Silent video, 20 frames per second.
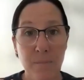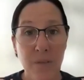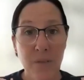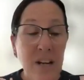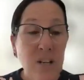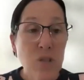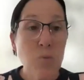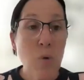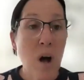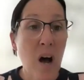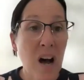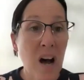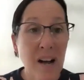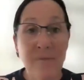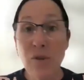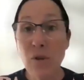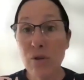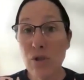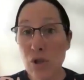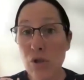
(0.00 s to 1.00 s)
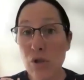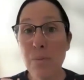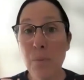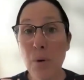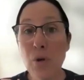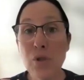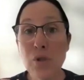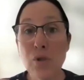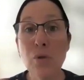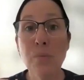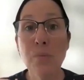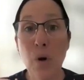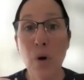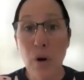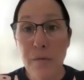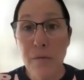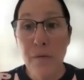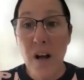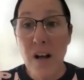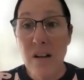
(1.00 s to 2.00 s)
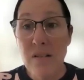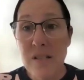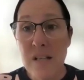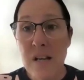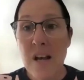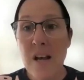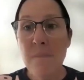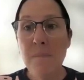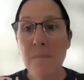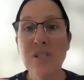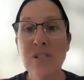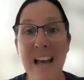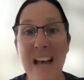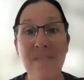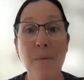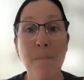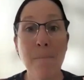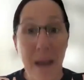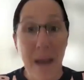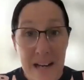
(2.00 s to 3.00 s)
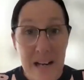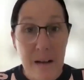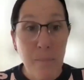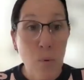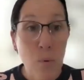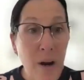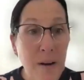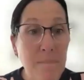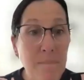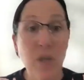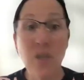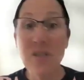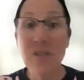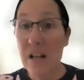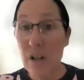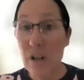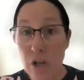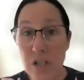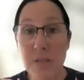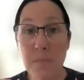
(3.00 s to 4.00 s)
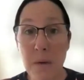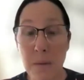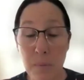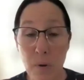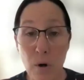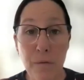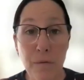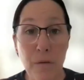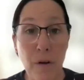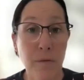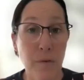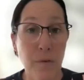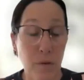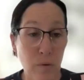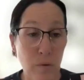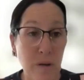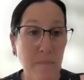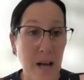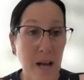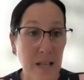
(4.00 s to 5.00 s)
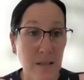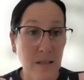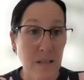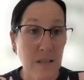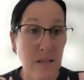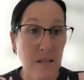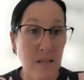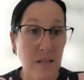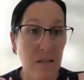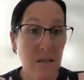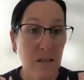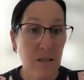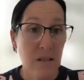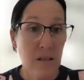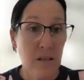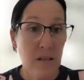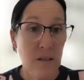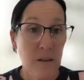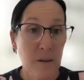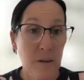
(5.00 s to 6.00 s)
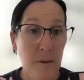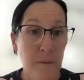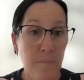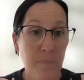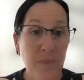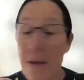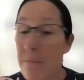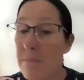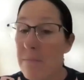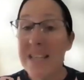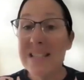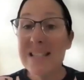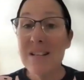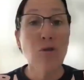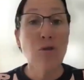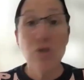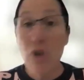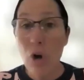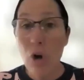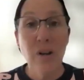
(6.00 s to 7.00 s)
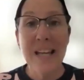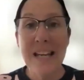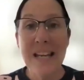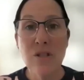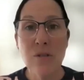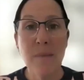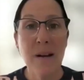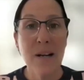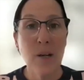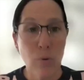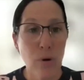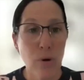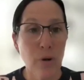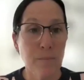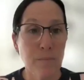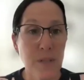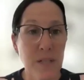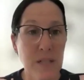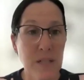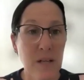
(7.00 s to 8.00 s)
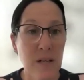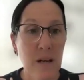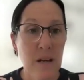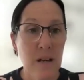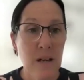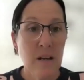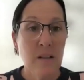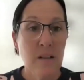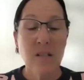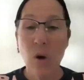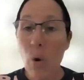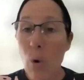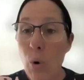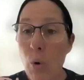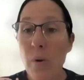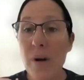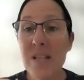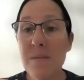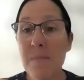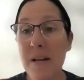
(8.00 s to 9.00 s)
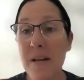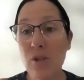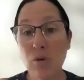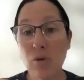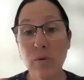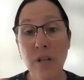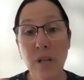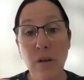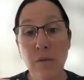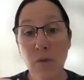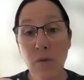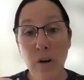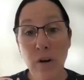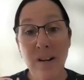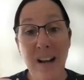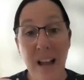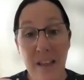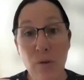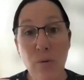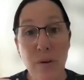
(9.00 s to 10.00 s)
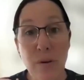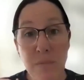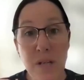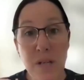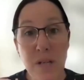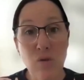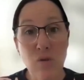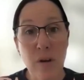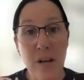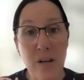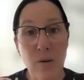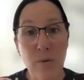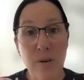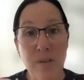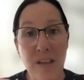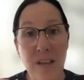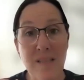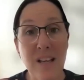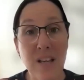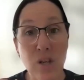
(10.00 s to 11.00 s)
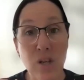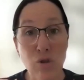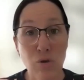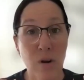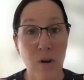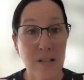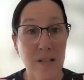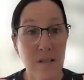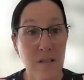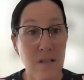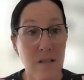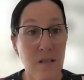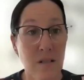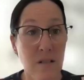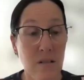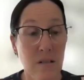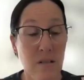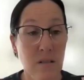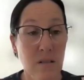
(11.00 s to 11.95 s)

That is why I've got 2 personal profiles, because I have a backup one because I lost my profile for 3 months. That means I could not get into my groups. So always make sure that you've got another administrator in there that you trust.